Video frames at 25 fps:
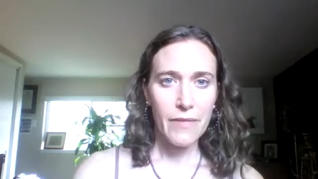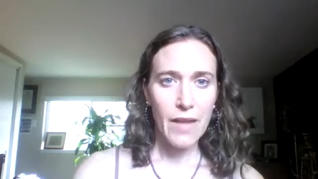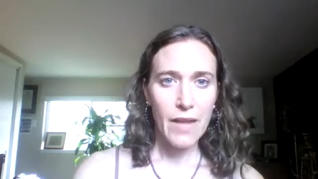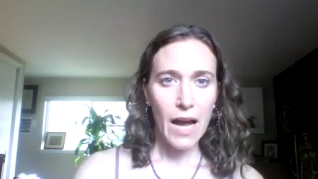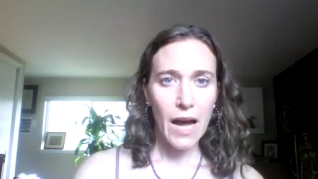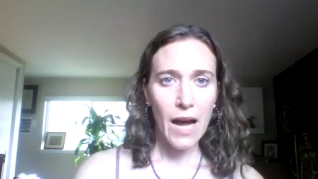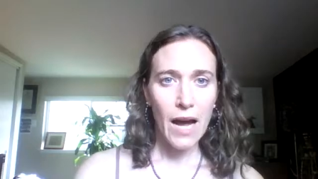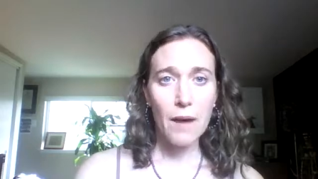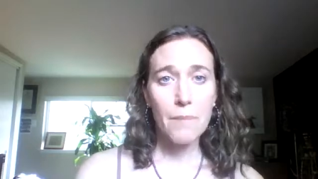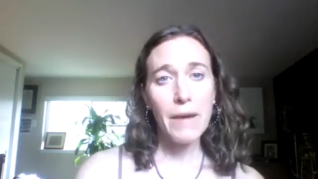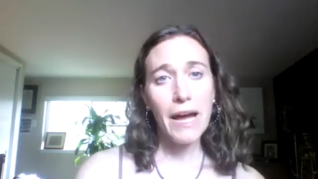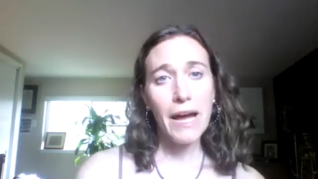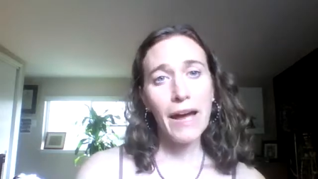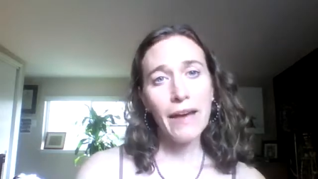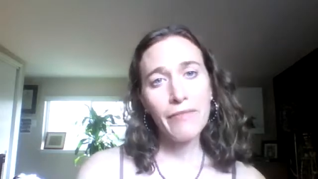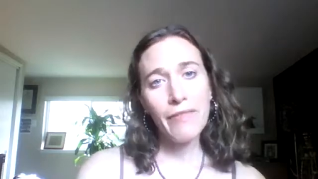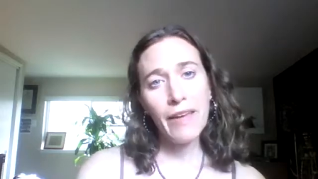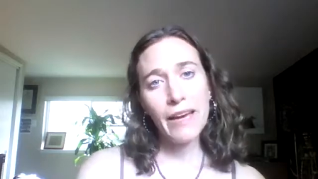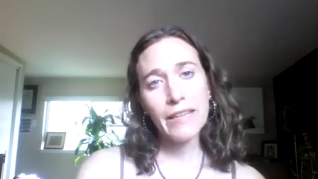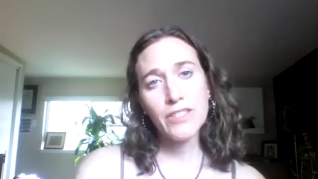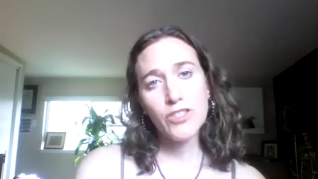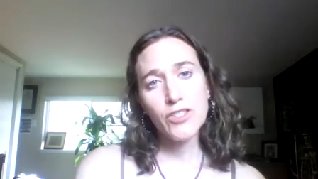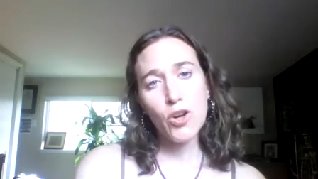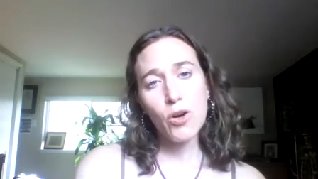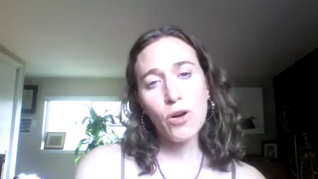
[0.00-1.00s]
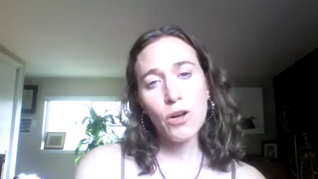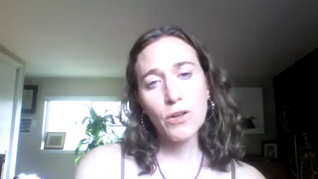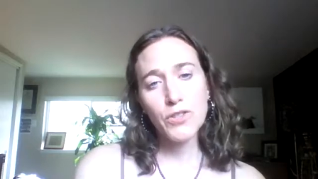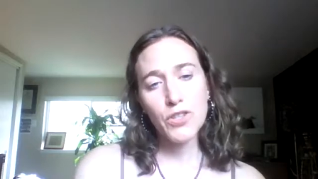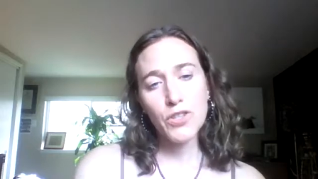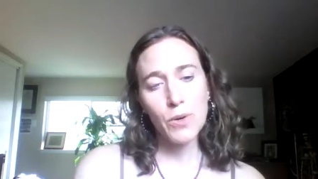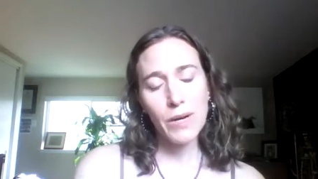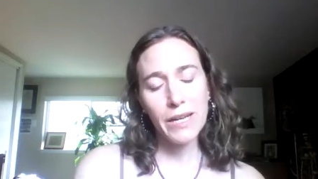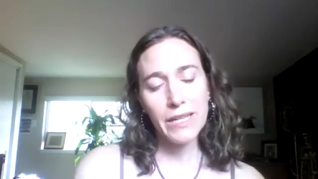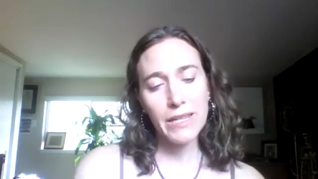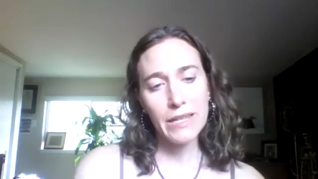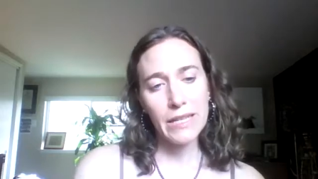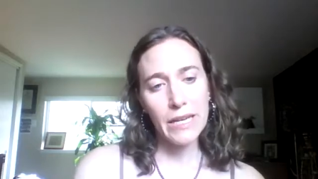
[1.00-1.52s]
And that's also,
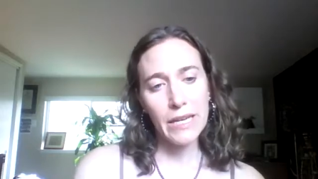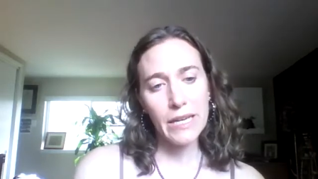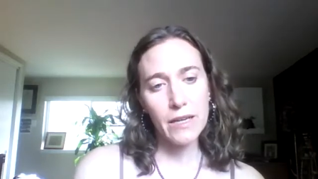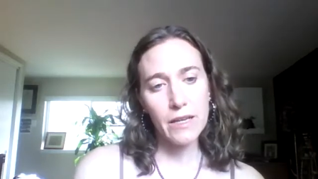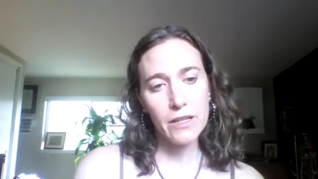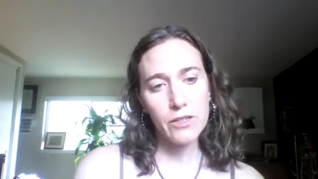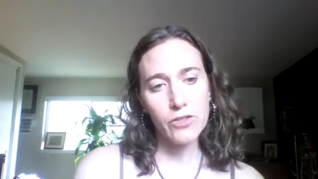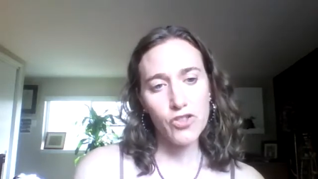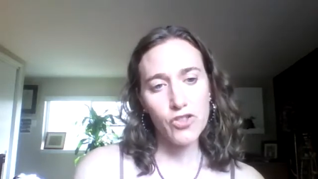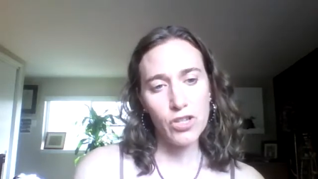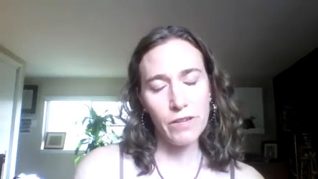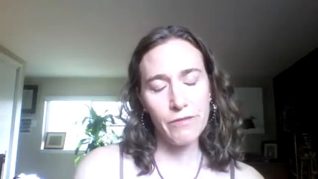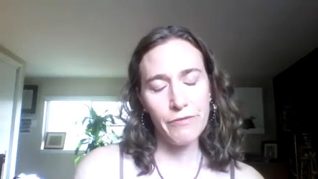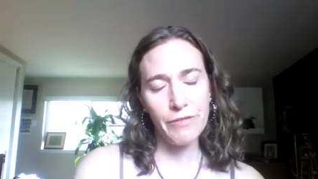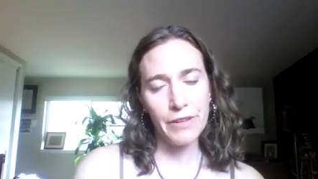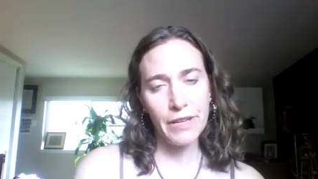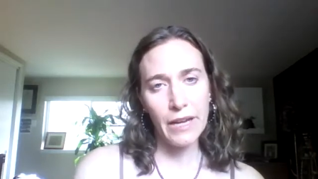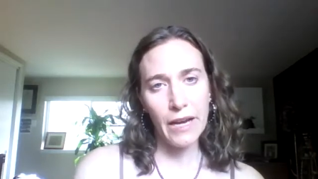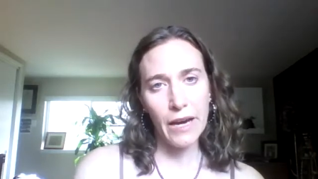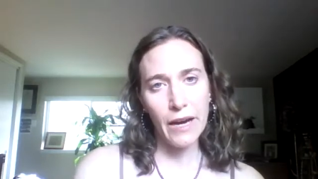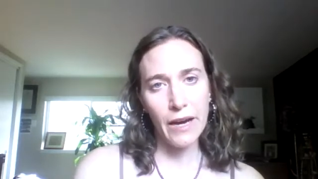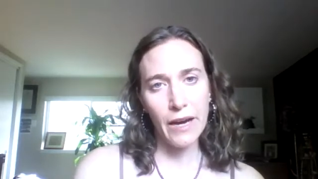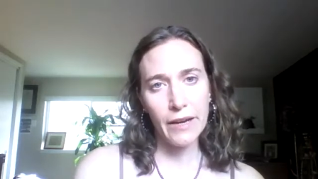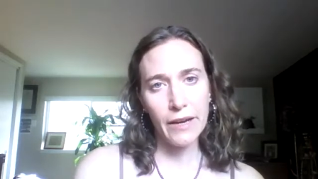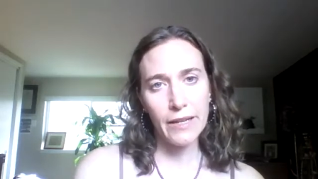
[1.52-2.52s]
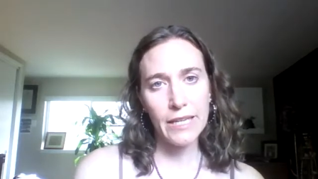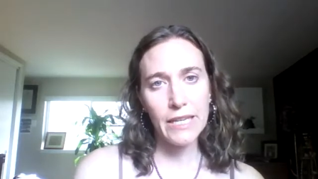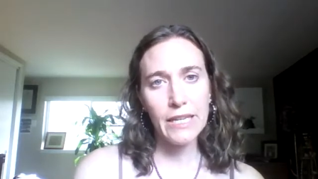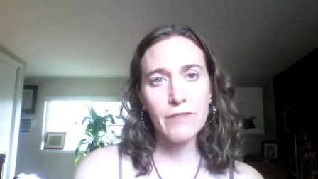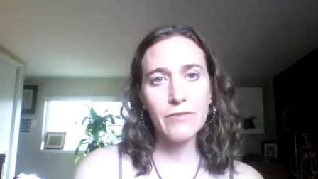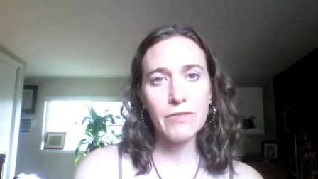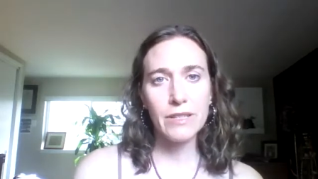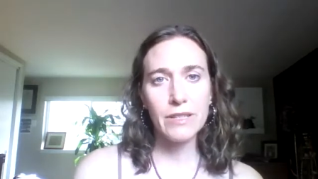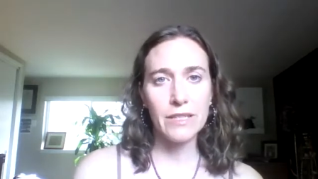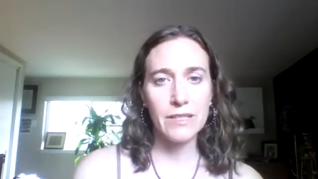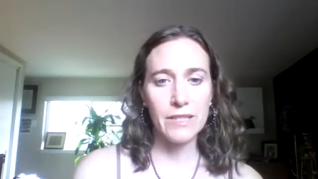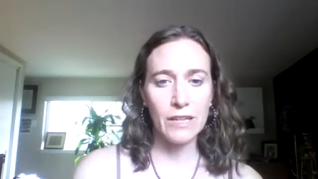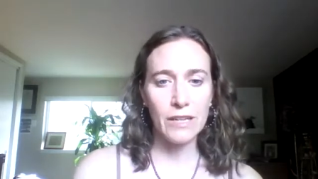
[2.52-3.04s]
I think, Jeevana,
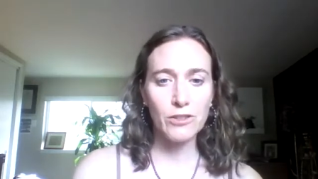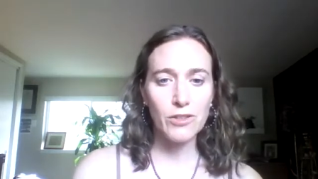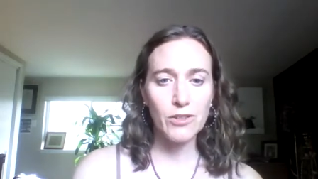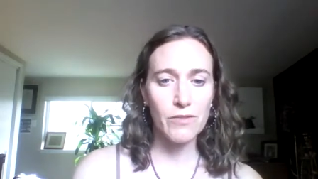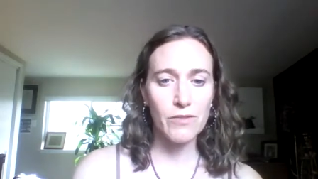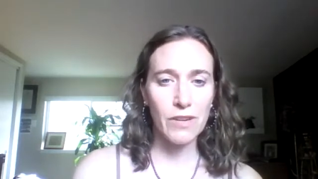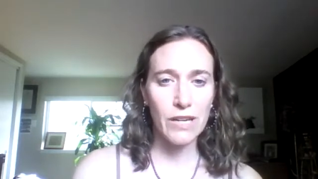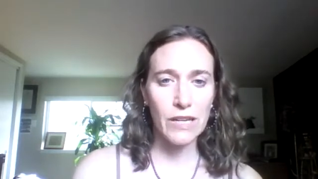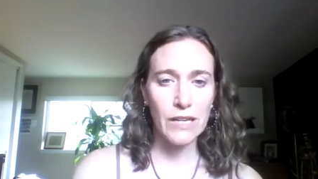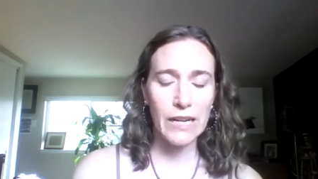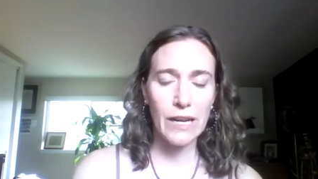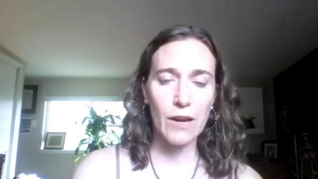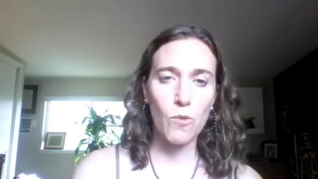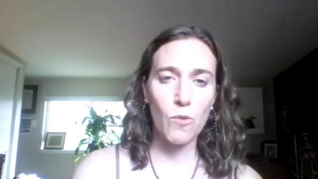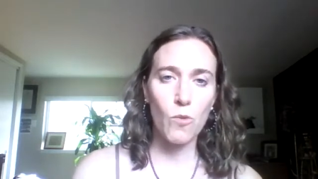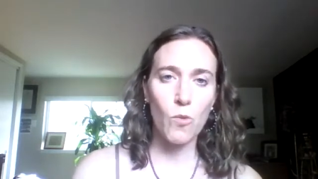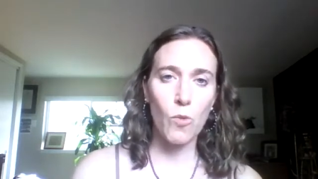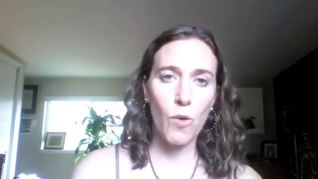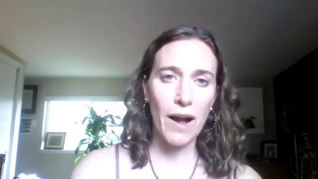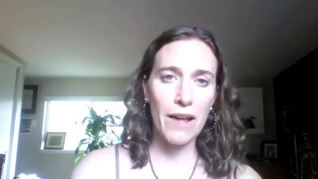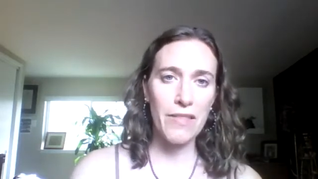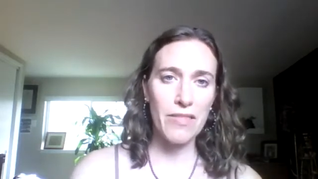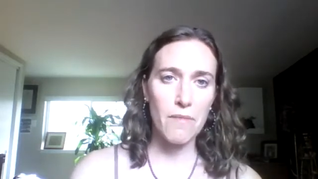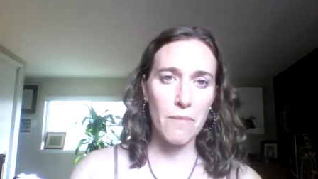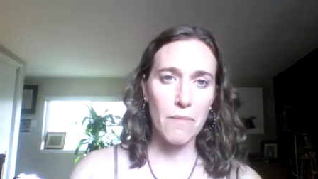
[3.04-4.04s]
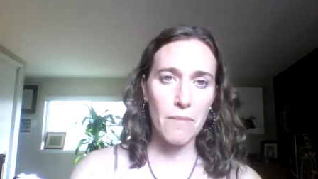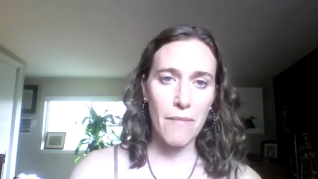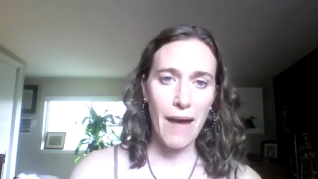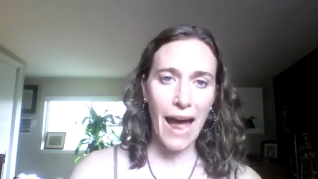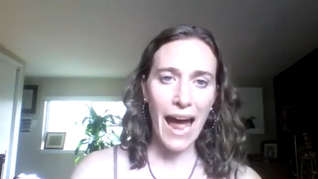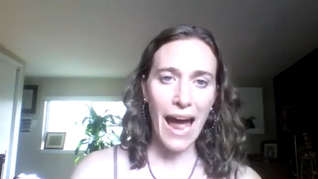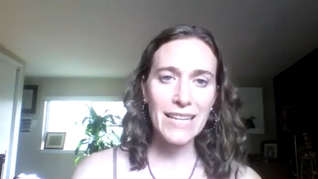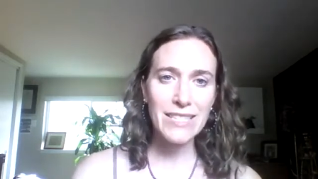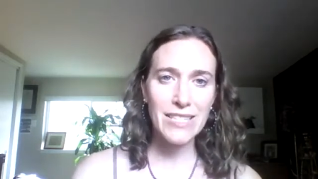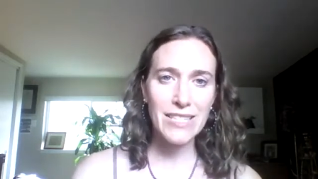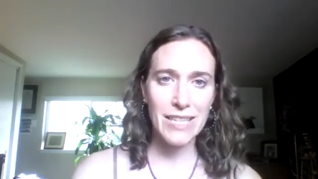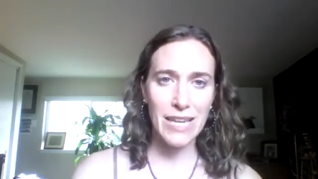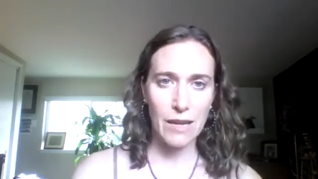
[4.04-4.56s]
given the Delta variant, why the
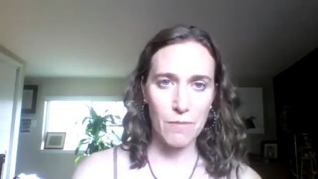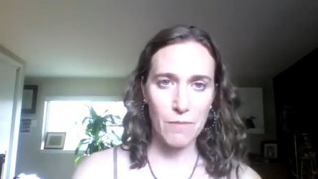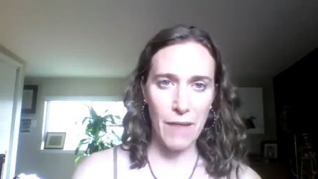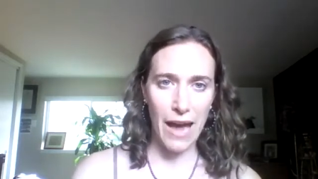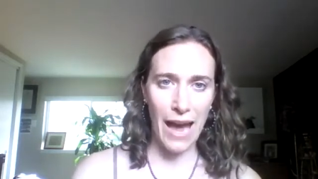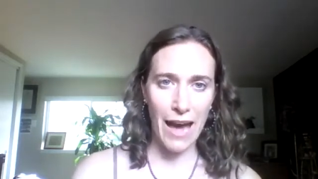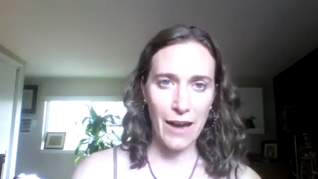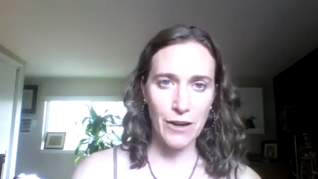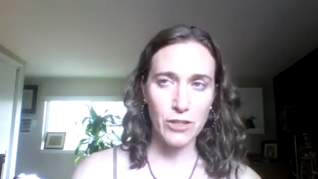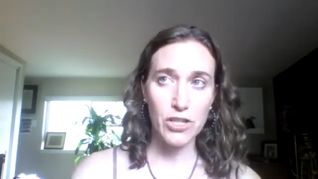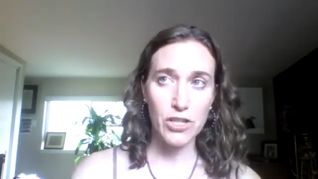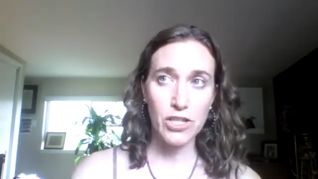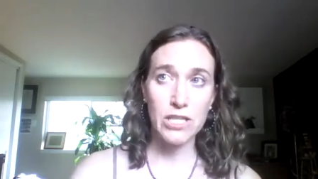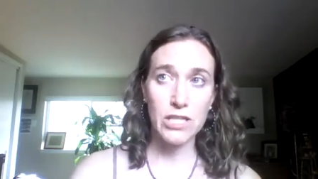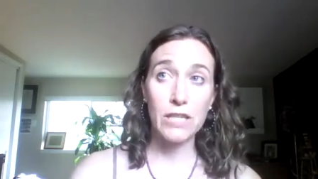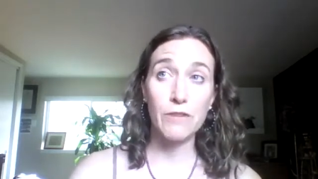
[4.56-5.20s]
masking matters.